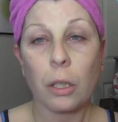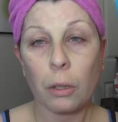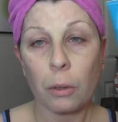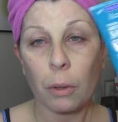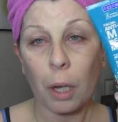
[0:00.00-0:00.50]

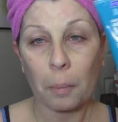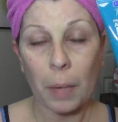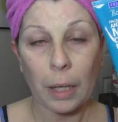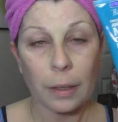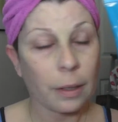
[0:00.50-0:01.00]
do a
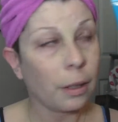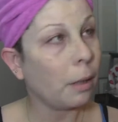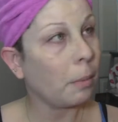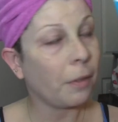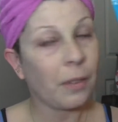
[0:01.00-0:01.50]
mask
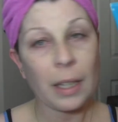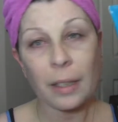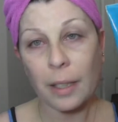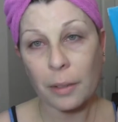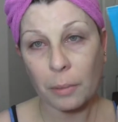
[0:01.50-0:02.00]
on my
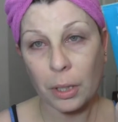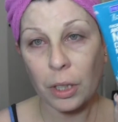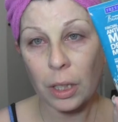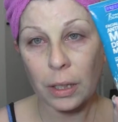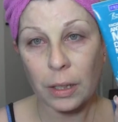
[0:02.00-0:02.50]
face,
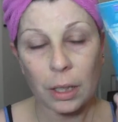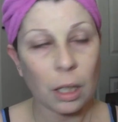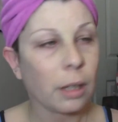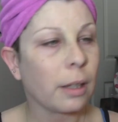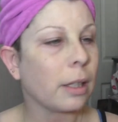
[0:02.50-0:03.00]
which is
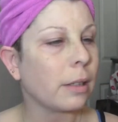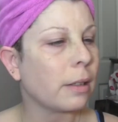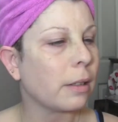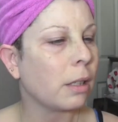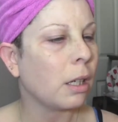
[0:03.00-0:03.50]

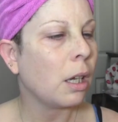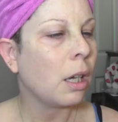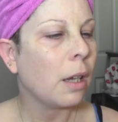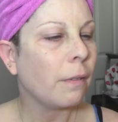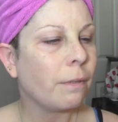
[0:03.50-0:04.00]
this
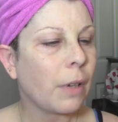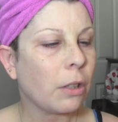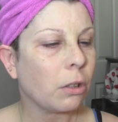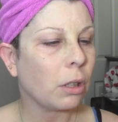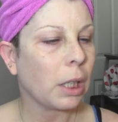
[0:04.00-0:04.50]

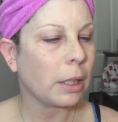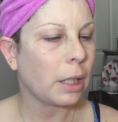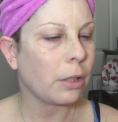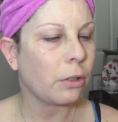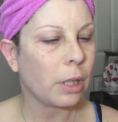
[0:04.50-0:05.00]
facial
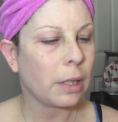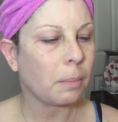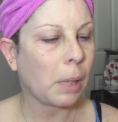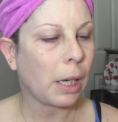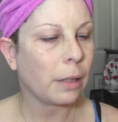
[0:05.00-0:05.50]

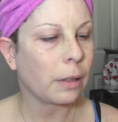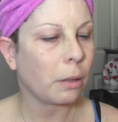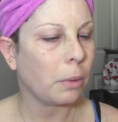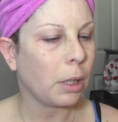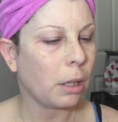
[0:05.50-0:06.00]
anti-stress
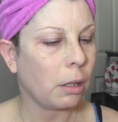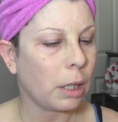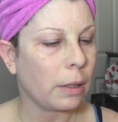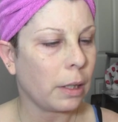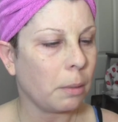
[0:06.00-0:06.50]
mask with
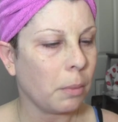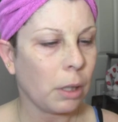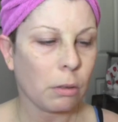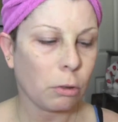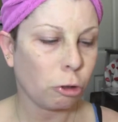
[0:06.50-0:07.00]
Dead Sea
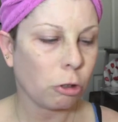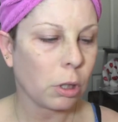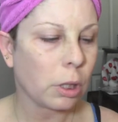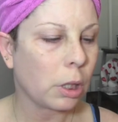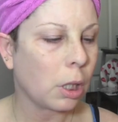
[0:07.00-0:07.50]

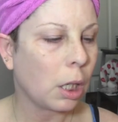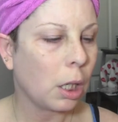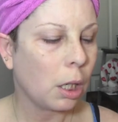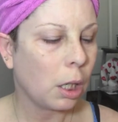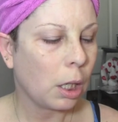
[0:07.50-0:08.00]
Minerals,
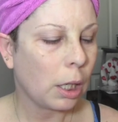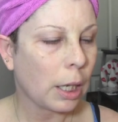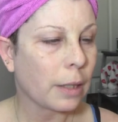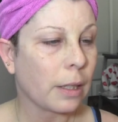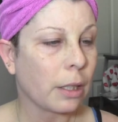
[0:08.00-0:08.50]

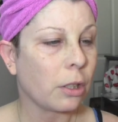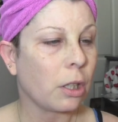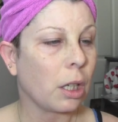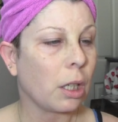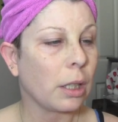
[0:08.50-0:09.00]

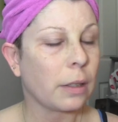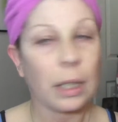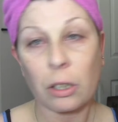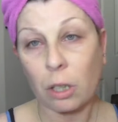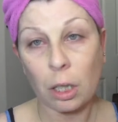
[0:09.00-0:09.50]
etc,
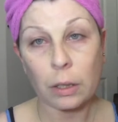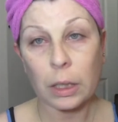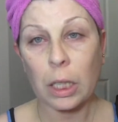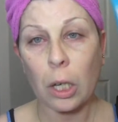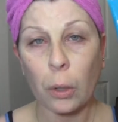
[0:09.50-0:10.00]
etc.
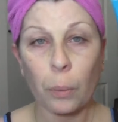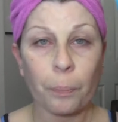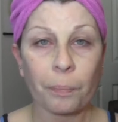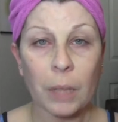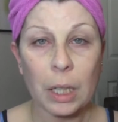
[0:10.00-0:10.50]

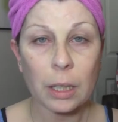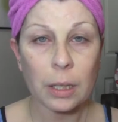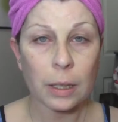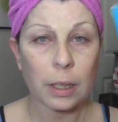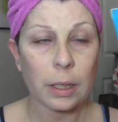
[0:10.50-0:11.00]
So
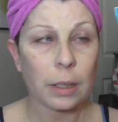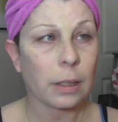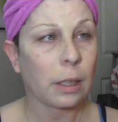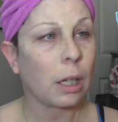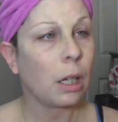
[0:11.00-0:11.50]
this
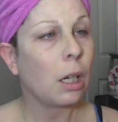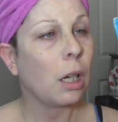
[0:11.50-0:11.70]
is